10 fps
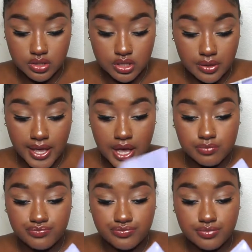So yeah,
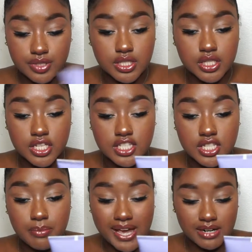this is
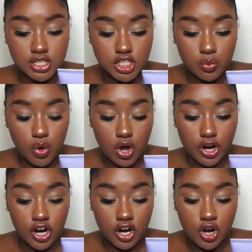the Madam CJ
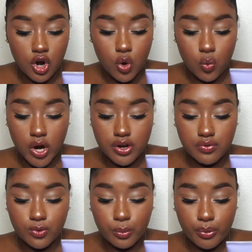Walker Wonderful